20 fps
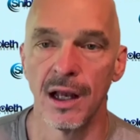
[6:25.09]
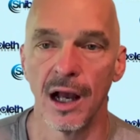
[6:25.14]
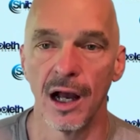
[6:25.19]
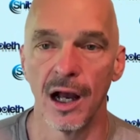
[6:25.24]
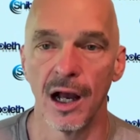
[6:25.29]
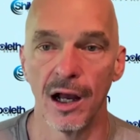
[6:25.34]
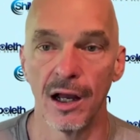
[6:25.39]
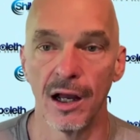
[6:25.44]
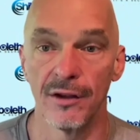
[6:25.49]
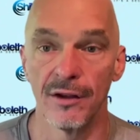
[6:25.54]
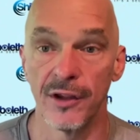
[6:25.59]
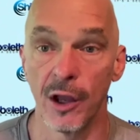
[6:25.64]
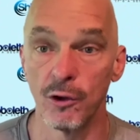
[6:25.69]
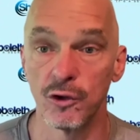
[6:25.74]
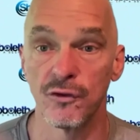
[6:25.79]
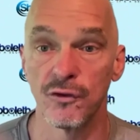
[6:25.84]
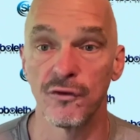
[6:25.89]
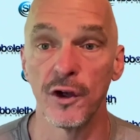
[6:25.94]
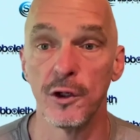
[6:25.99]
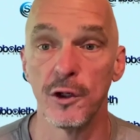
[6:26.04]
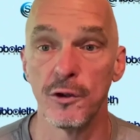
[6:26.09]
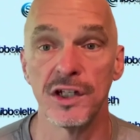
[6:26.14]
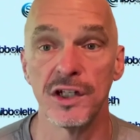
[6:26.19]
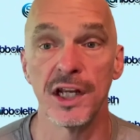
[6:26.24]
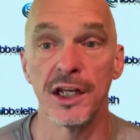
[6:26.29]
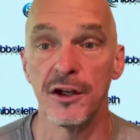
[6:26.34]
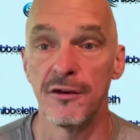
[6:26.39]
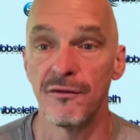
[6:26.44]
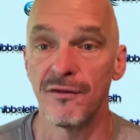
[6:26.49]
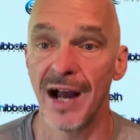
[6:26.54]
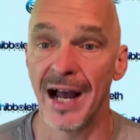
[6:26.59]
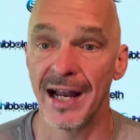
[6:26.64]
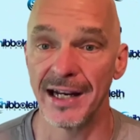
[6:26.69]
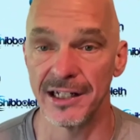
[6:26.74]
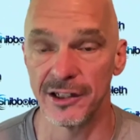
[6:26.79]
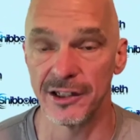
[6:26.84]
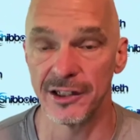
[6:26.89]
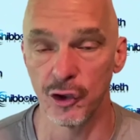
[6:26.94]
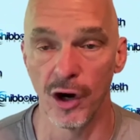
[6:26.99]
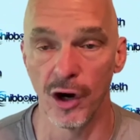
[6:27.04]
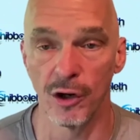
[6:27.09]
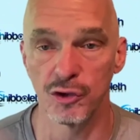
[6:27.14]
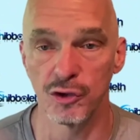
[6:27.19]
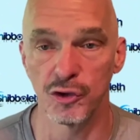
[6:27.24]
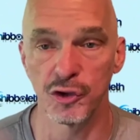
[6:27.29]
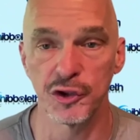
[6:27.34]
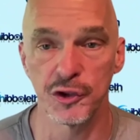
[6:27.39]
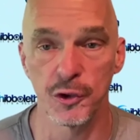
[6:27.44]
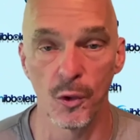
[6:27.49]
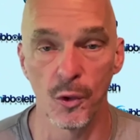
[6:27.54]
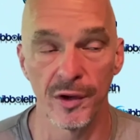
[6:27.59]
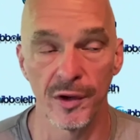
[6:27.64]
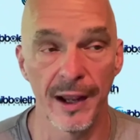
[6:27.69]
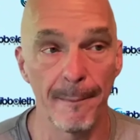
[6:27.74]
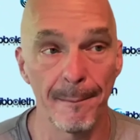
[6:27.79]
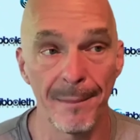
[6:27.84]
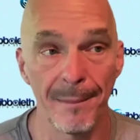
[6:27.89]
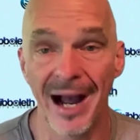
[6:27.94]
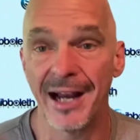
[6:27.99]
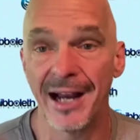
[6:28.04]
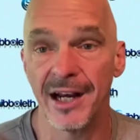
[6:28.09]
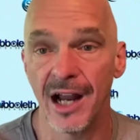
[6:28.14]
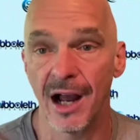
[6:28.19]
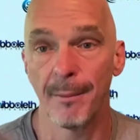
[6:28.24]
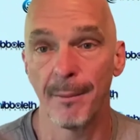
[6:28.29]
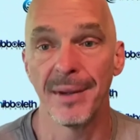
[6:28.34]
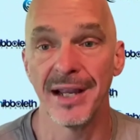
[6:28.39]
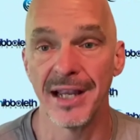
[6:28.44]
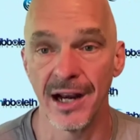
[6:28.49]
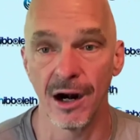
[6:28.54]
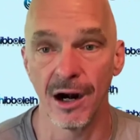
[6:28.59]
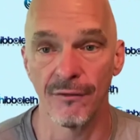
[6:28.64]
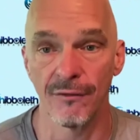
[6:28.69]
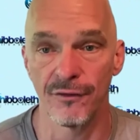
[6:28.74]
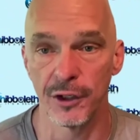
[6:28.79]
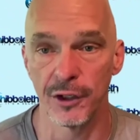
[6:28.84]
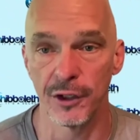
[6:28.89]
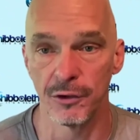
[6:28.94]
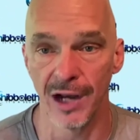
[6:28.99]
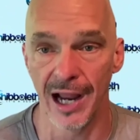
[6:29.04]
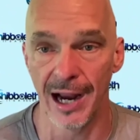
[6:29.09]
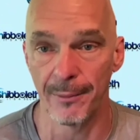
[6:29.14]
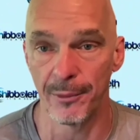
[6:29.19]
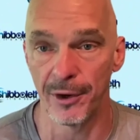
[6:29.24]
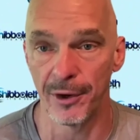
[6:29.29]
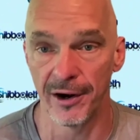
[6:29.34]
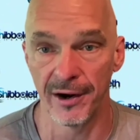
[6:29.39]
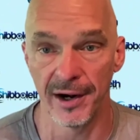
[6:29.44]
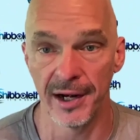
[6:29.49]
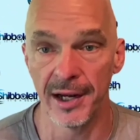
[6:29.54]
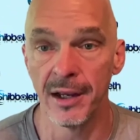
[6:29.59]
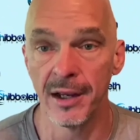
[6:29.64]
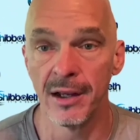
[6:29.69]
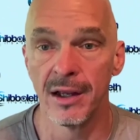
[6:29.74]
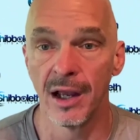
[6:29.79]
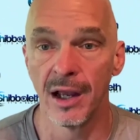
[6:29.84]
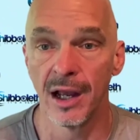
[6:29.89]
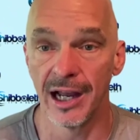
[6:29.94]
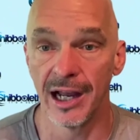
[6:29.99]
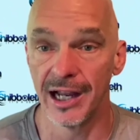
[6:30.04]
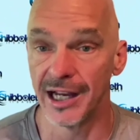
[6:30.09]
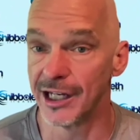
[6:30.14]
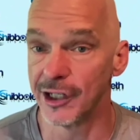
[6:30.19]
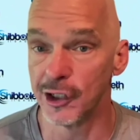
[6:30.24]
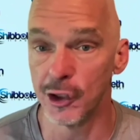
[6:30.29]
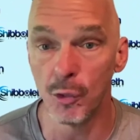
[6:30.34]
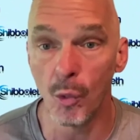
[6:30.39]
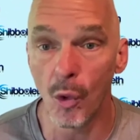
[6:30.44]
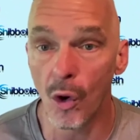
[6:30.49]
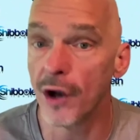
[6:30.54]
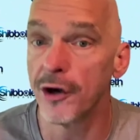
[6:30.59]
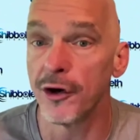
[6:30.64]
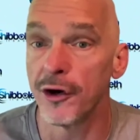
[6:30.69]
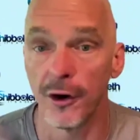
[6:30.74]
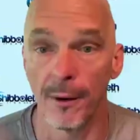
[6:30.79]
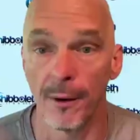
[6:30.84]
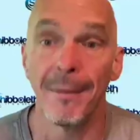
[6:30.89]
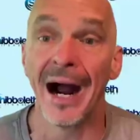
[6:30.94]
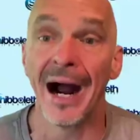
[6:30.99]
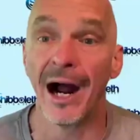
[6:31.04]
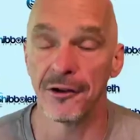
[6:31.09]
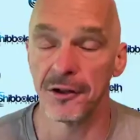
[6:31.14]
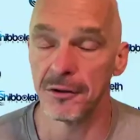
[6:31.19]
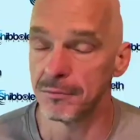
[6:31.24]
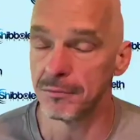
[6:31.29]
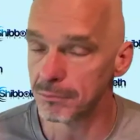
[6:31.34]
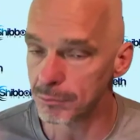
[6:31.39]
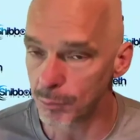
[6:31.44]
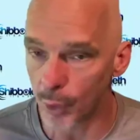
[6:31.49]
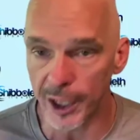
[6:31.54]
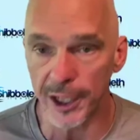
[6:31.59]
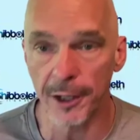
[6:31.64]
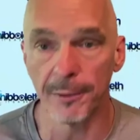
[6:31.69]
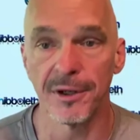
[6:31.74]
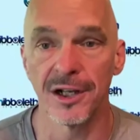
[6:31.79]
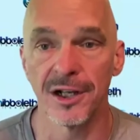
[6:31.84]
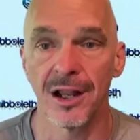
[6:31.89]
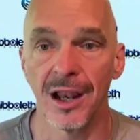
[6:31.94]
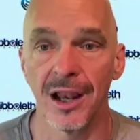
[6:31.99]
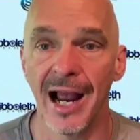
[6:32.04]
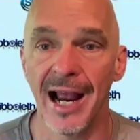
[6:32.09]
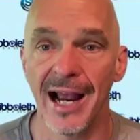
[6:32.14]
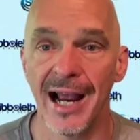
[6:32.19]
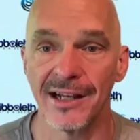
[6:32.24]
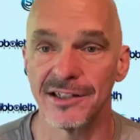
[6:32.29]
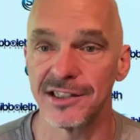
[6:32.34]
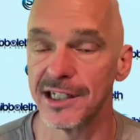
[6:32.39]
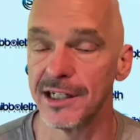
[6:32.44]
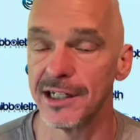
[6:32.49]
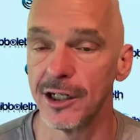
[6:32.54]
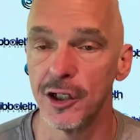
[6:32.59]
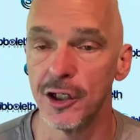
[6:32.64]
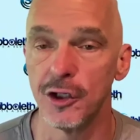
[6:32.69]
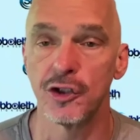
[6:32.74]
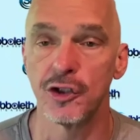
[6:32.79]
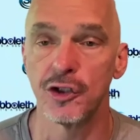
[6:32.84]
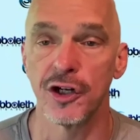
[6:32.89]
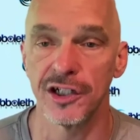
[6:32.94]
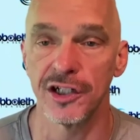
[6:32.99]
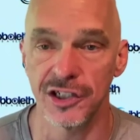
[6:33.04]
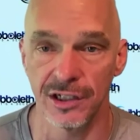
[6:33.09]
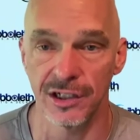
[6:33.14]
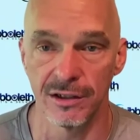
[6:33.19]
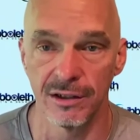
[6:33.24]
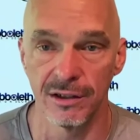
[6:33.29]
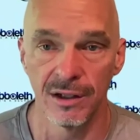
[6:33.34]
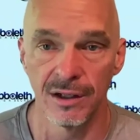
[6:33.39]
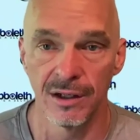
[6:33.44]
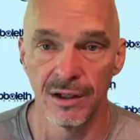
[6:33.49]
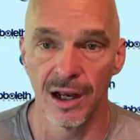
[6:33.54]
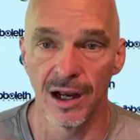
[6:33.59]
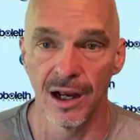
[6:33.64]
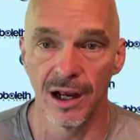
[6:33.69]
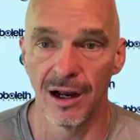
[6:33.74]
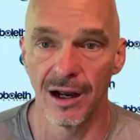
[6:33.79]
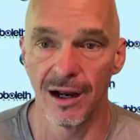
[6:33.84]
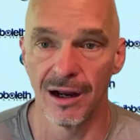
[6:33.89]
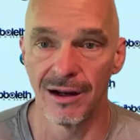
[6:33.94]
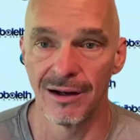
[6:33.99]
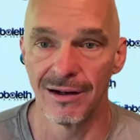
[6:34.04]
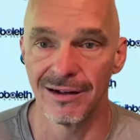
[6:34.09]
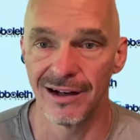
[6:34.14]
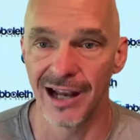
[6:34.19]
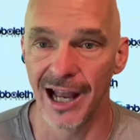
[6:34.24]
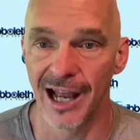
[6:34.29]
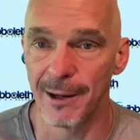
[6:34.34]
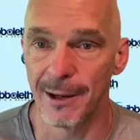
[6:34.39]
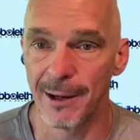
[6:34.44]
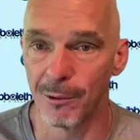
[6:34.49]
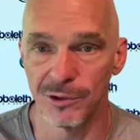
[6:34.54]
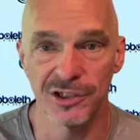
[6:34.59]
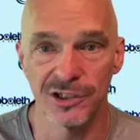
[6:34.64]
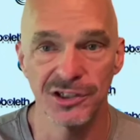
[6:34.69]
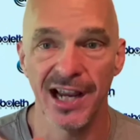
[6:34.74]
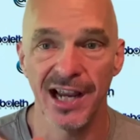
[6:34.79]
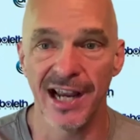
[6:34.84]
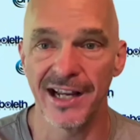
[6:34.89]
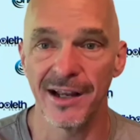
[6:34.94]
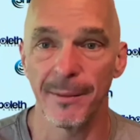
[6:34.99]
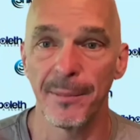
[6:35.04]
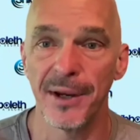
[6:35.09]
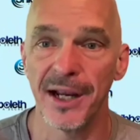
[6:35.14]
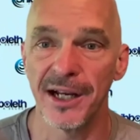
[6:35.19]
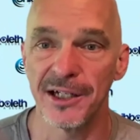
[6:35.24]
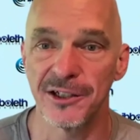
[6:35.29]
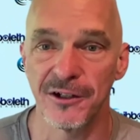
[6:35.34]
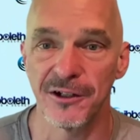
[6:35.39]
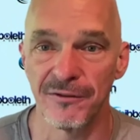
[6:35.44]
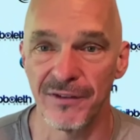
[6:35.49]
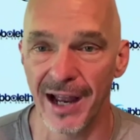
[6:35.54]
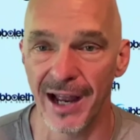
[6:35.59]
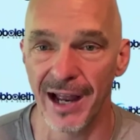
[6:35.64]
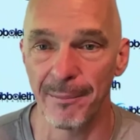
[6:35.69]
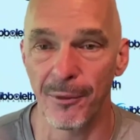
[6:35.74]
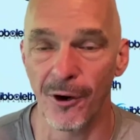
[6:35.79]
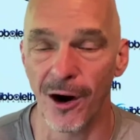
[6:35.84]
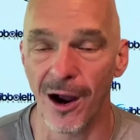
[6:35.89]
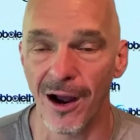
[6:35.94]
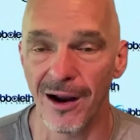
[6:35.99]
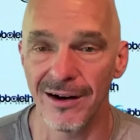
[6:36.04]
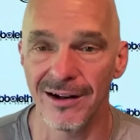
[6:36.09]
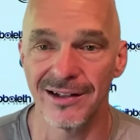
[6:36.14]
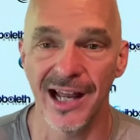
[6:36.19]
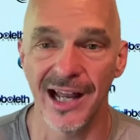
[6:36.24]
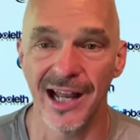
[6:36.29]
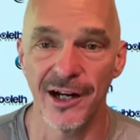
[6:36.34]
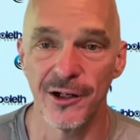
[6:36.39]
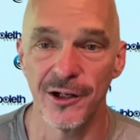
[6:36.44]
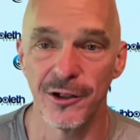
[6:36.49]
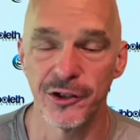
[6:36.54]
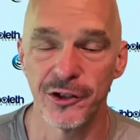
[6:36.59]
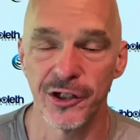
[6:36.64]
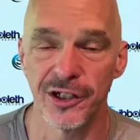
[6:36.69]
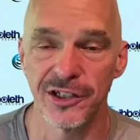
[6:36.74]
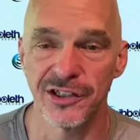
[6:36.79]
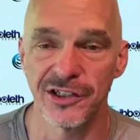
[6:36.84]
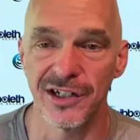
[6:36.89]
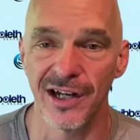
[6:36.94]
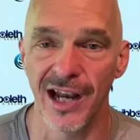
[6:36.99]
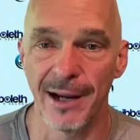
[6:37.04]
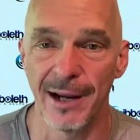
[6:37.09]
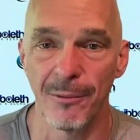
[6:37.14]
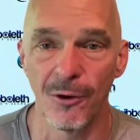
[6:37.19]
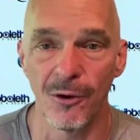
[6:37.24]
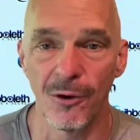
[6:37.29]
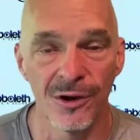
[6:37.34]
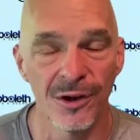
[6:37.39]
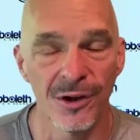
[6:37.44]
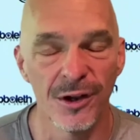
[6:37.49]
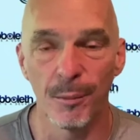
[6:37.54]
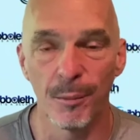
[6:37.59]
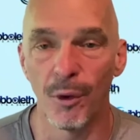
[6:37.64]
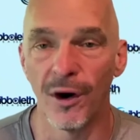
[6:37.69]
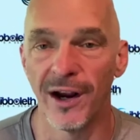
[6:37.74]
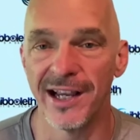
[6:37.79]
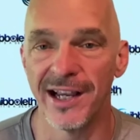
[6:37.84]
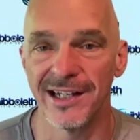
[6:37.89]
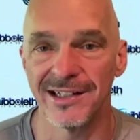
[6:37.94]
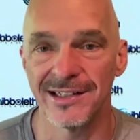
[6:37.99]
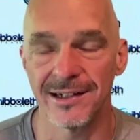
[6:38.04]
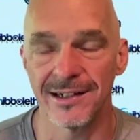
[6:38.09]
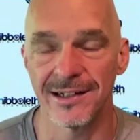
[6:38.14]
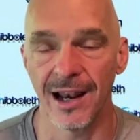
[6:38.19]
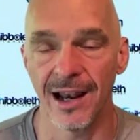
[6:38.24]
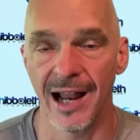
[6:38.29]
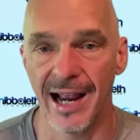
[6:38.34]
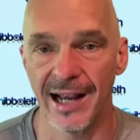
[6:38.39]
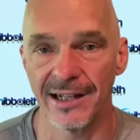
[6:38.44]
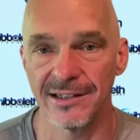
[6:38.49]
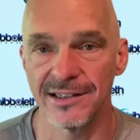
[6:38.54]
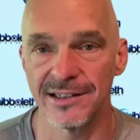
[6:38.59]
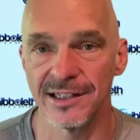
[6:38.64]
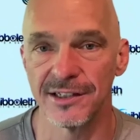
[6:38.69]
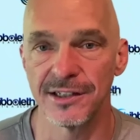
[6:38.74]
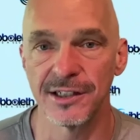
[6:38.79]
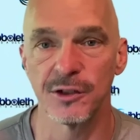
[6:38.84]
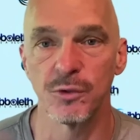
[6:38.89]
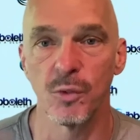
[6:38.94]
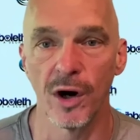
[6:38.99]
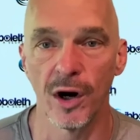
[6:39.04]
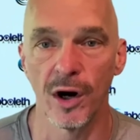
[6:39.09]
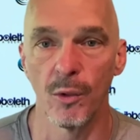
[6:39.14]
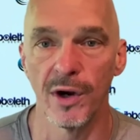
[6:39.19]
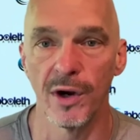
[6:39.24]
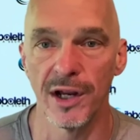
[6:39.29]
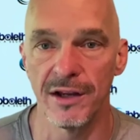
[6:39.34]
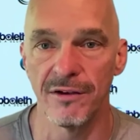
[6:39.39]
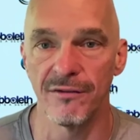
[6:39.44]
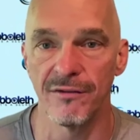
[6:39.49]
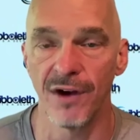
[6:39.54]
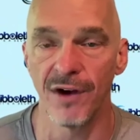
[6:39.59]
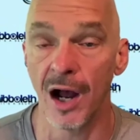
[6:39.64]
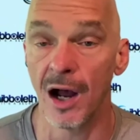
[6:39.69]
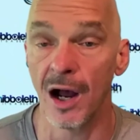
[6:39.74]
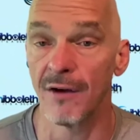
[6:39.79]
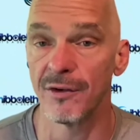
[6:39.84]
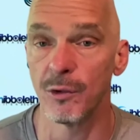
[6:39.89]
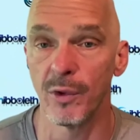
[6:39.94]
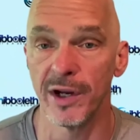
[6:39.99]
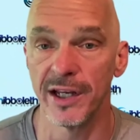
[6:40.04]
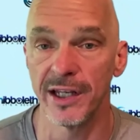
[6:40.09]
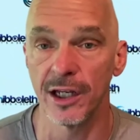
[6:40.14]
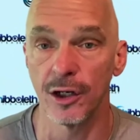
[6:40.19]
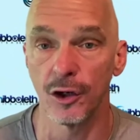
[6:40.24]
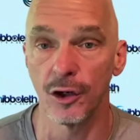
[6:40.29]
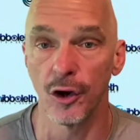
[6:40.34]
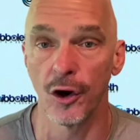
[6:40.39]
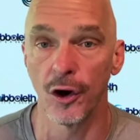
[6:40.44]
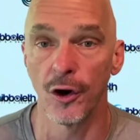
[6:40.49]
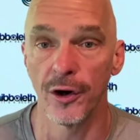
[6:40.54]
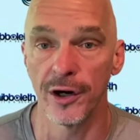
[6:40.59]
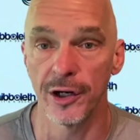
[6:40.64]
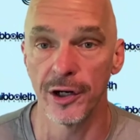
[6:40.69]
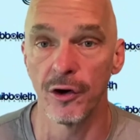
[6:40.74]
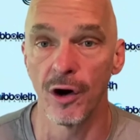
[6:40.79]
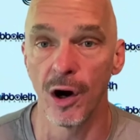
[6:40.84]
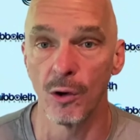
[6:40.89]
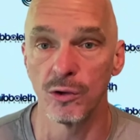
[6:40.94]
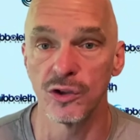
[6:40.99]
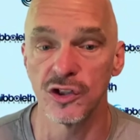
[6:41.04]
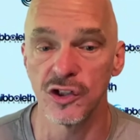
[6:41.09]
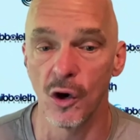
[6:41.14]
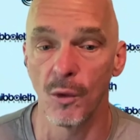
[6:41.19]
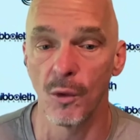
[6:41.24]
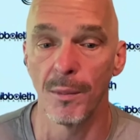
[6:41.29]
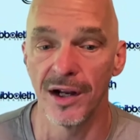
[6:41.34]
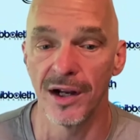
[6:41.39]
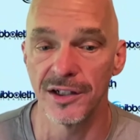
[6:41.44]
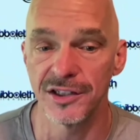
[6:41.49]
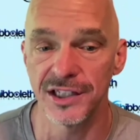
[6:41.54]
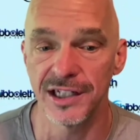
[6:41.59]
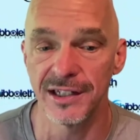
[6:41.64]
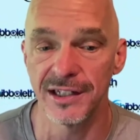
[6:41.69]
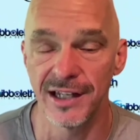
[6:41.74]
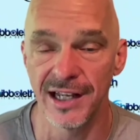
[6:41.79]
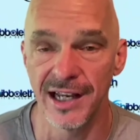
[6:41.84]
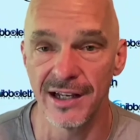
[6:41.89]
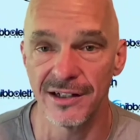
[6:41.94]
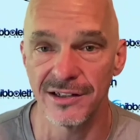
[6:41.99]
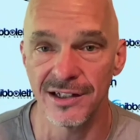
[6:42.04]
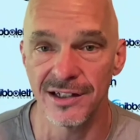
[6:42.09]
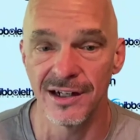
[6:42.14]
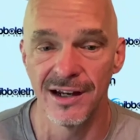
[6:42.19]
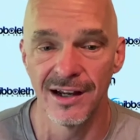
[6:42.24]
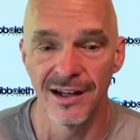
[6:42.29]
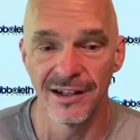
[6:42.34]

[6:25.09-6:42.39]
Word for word: Uh, those foods that you find at the grocery store that might not be in our food library, uh, and you wonder about them, bring them to class, send a nutrition uh, label. Just take a picture of that product, that nutrition label, bring it to class. This is where we evolve and we can learn and grow so much in this.